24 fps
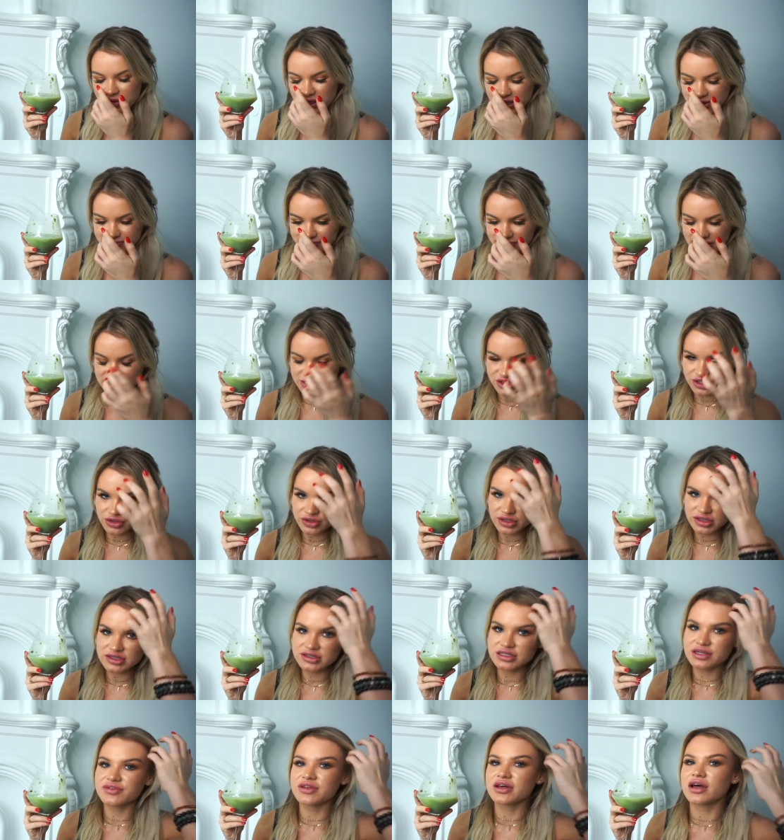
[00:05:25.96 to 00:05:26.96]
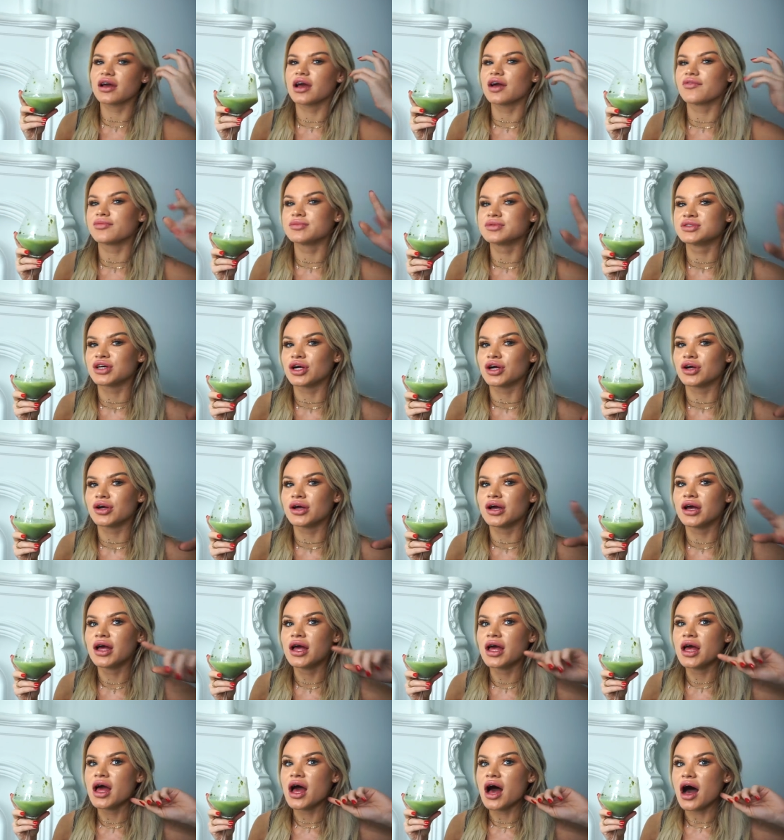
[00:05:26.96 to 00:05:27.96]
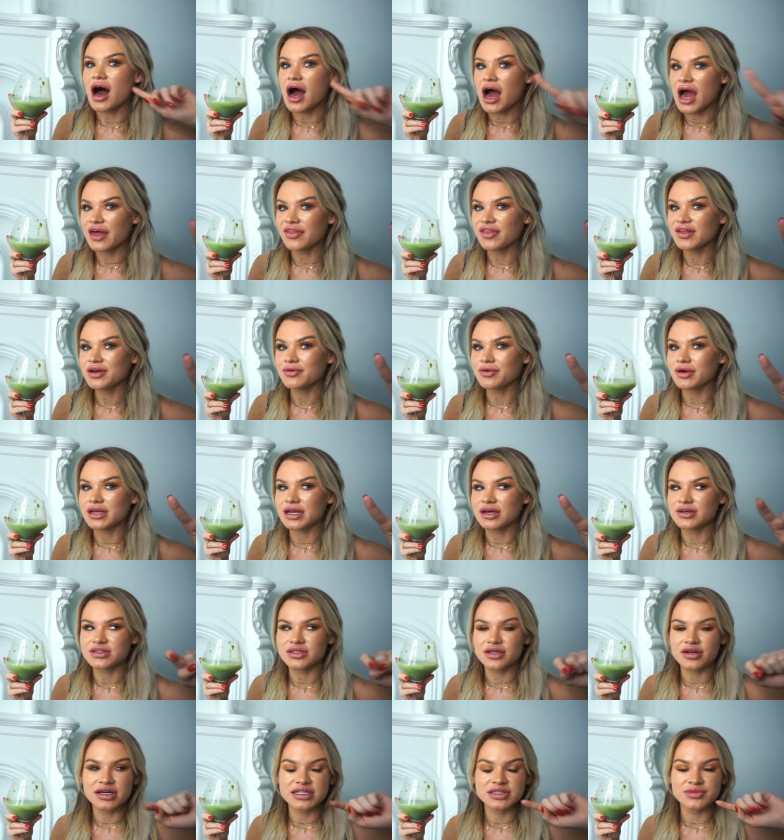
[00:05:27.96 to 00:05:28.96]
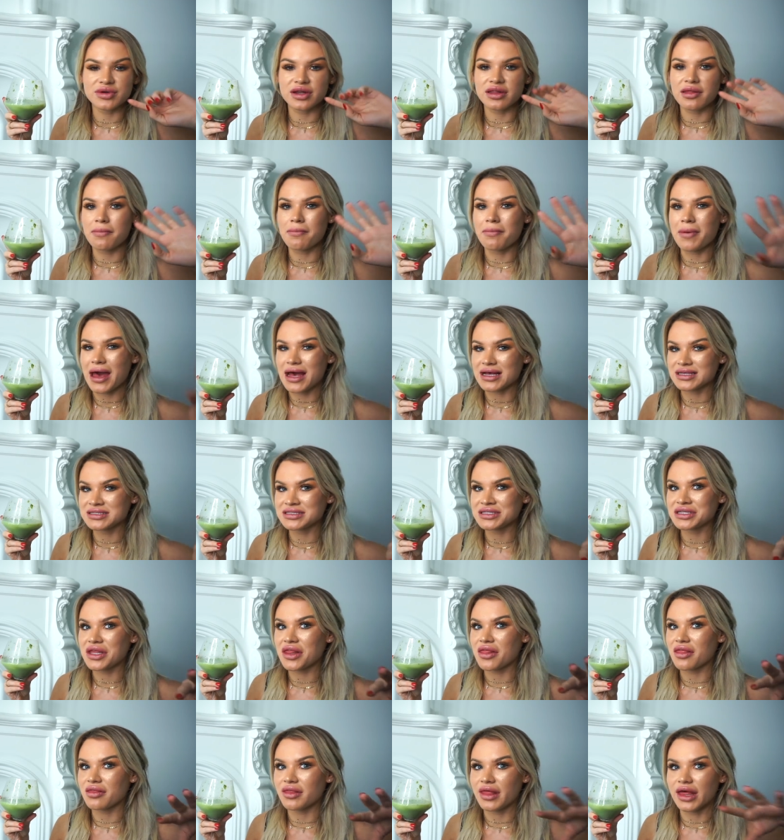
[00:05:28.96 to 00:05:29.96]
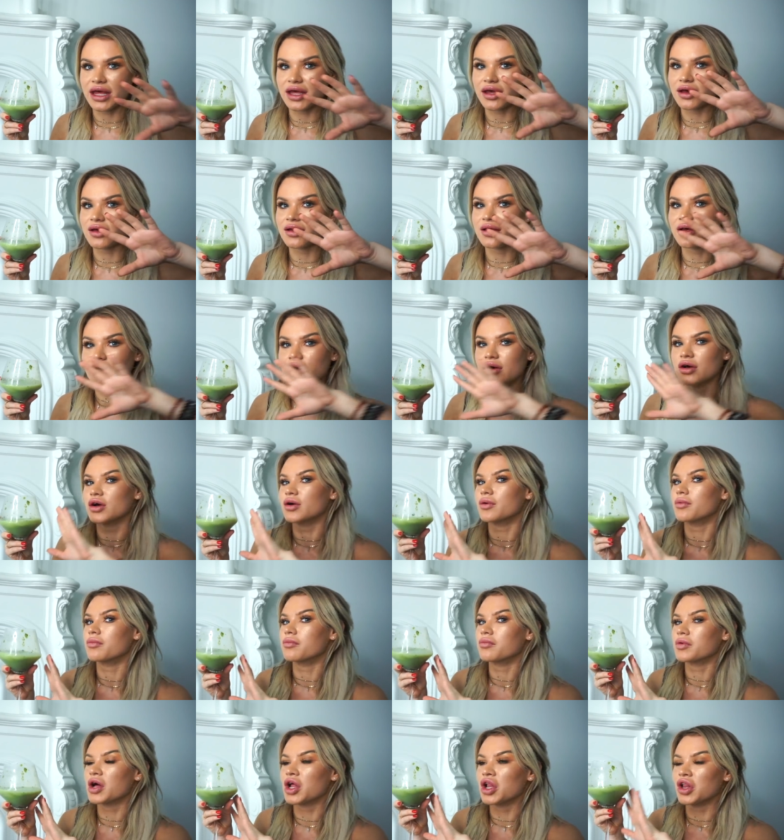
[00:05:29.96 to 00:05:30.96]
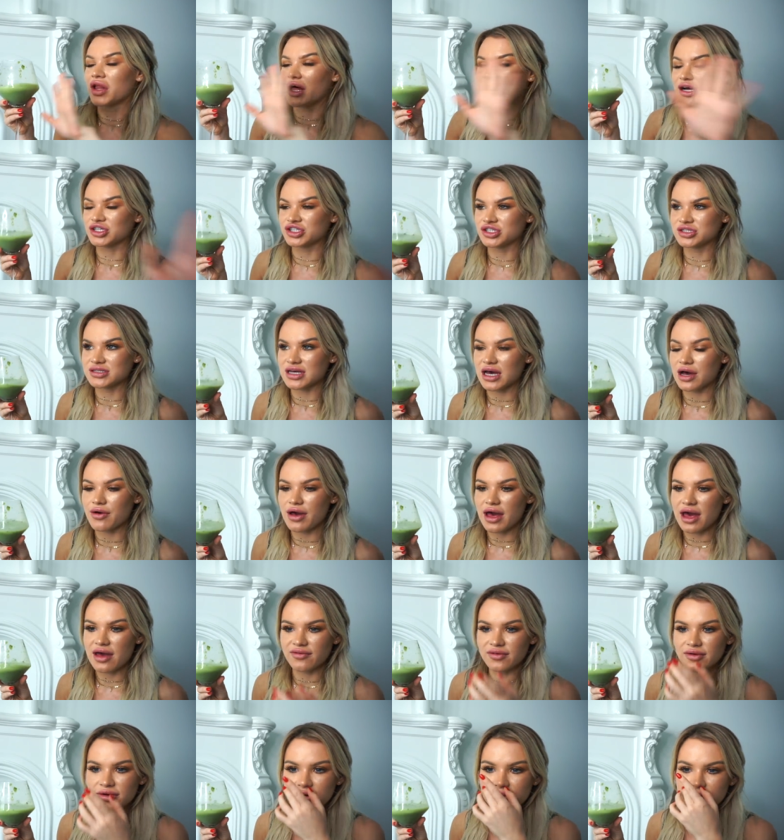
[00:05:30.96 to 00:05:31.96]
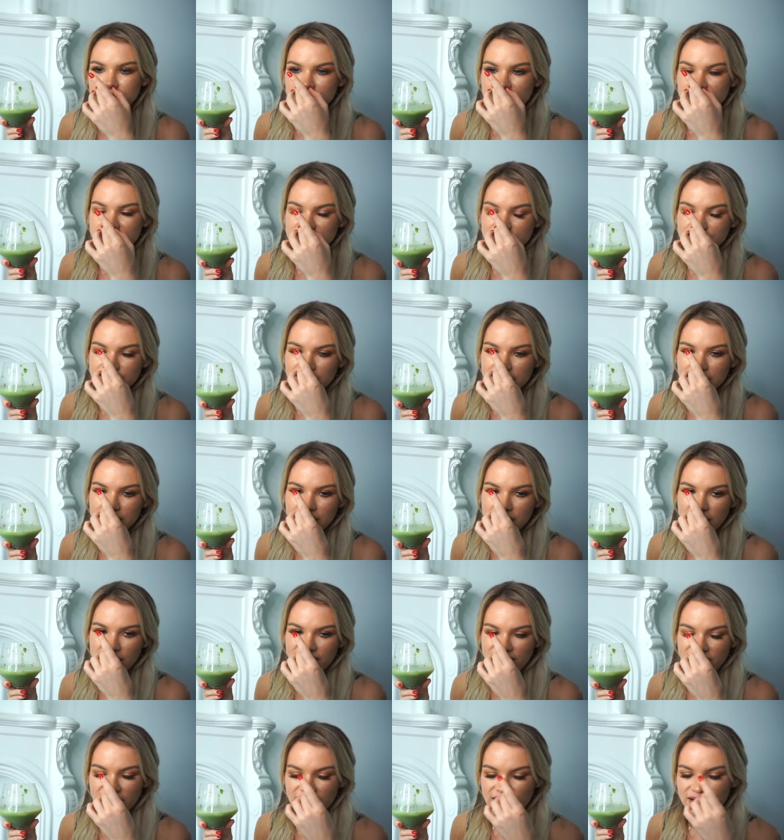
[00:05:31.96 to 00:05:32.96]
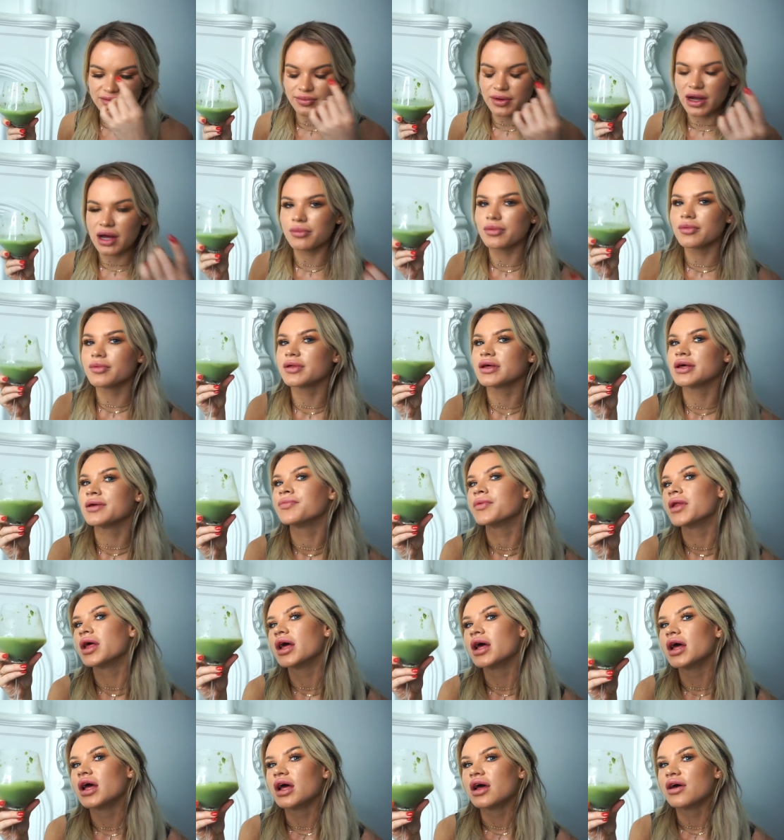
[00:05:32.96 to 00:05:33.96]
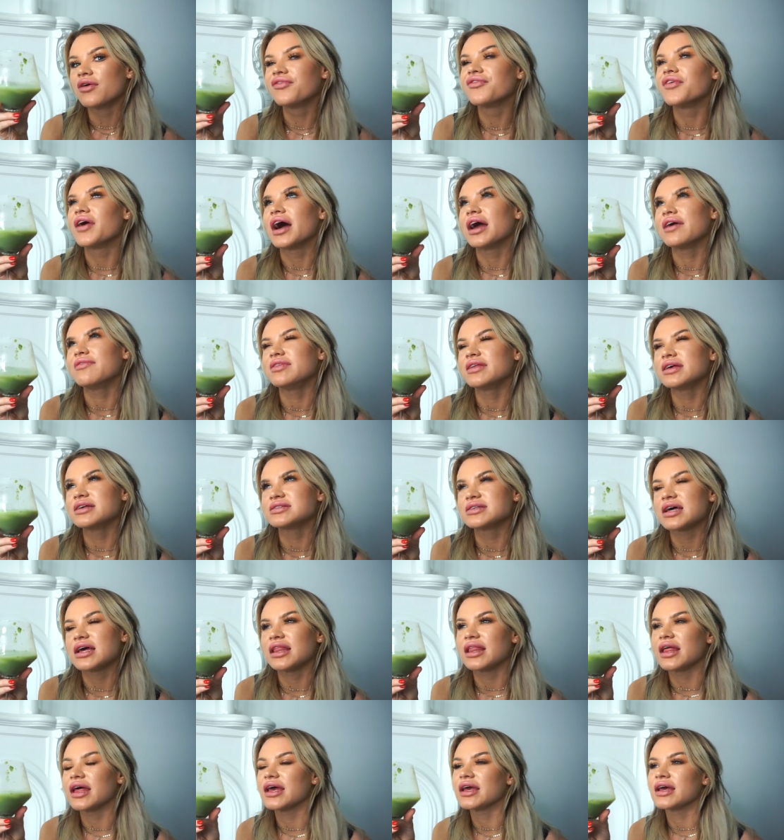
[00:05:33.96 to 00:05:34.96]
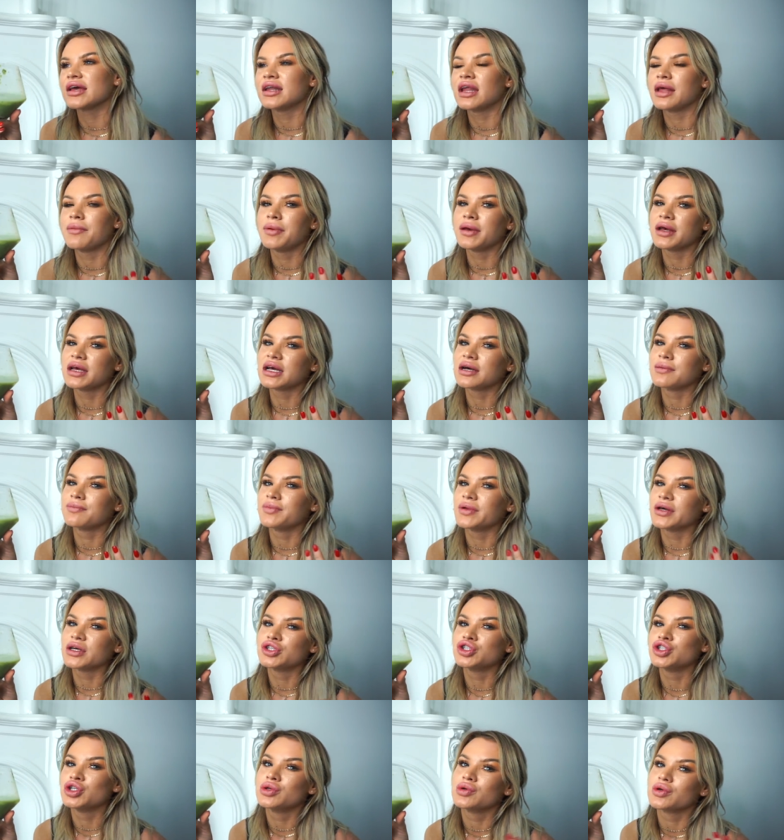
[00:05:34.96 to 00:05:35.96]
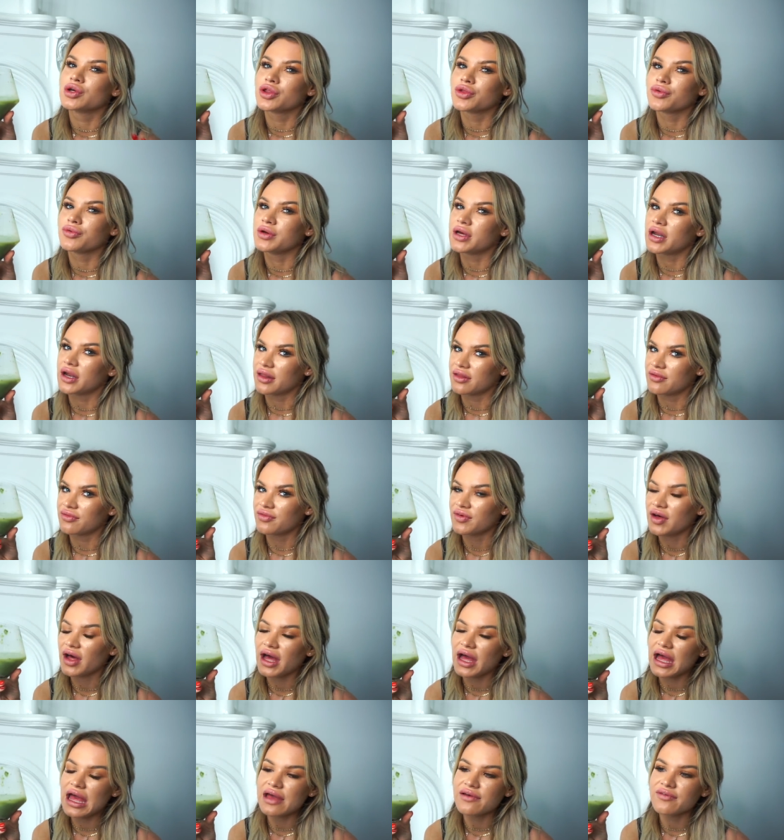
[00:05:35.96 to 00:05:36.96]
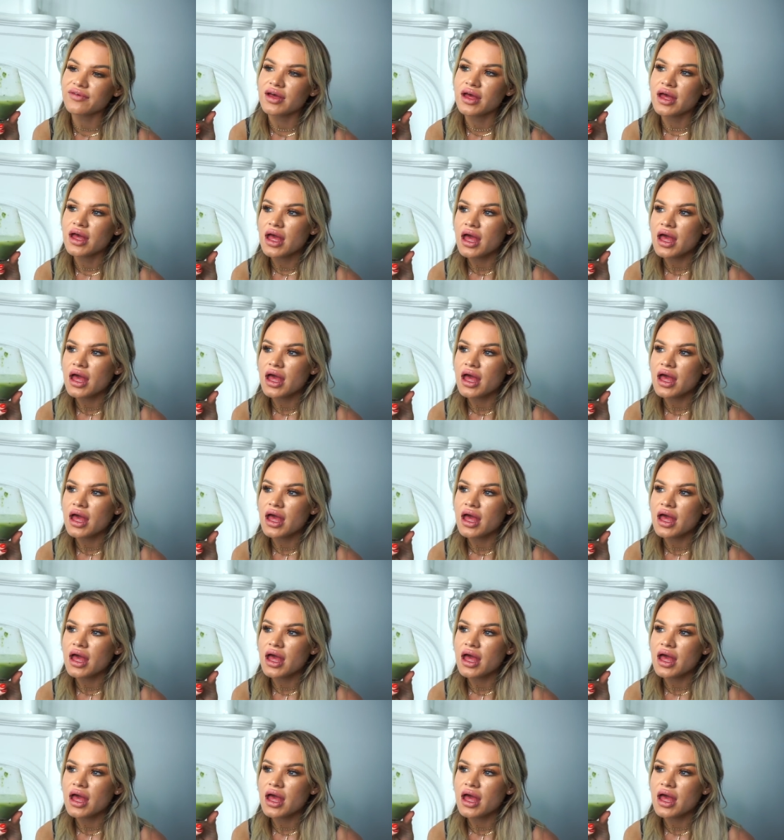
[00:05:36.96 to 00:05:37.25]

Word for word: But let's show you something I got from Zara. I think right now Zara has one of the best like collections out ever. usually when I go, I find probably five things I like and I pick up like two or three out of the five.